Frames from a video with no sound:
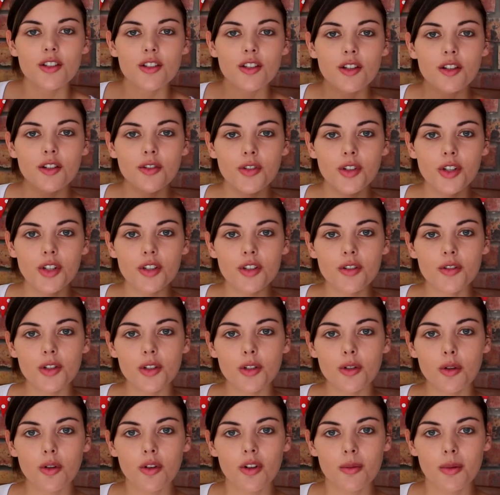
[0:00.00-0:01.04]
So to first of all
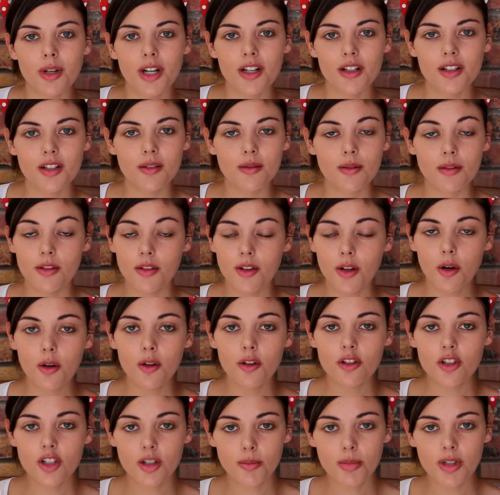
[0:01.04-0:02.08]
talk about the whole
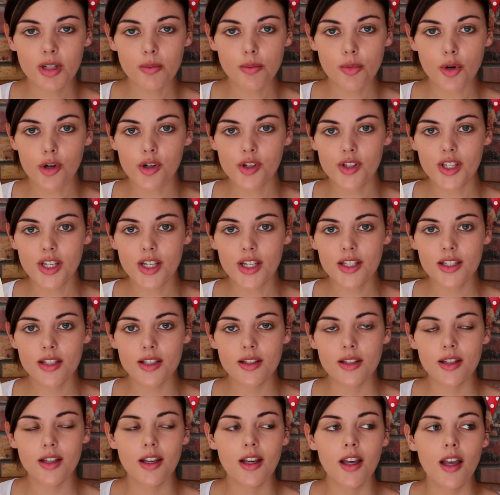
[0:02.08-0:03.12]
shipping
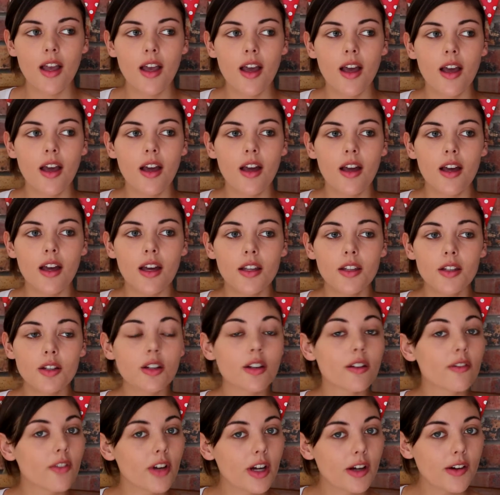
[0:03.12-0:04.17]
process, it took
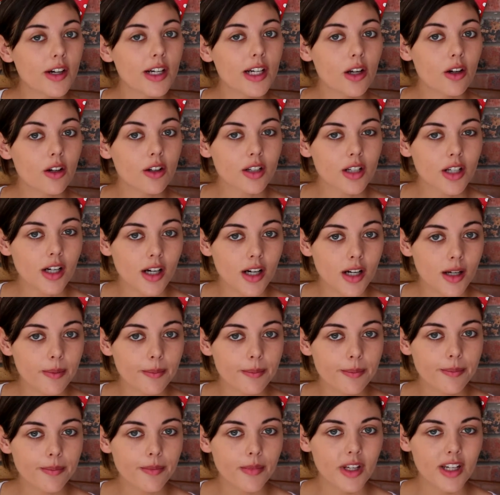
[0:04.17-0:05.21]
a very long
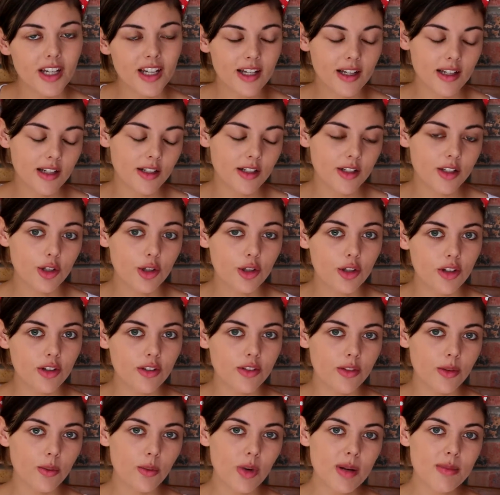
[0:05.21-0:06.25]
time, and you,
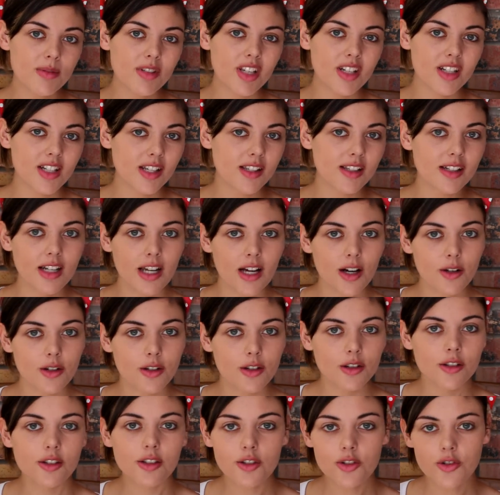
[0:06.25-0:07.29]
the website does allow
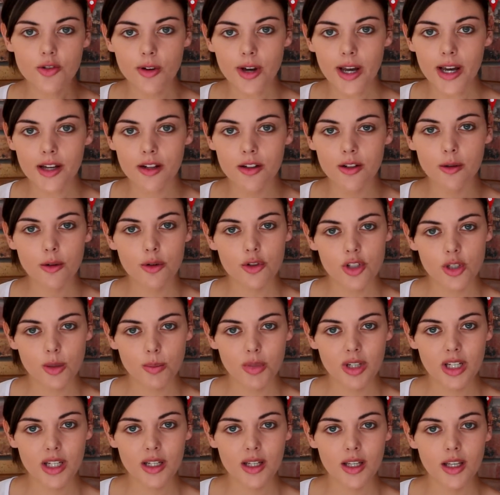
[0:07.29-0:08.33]
you to track your
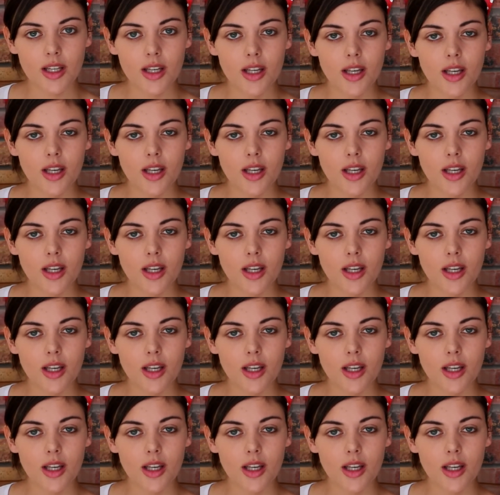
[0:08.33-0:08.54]
shipping,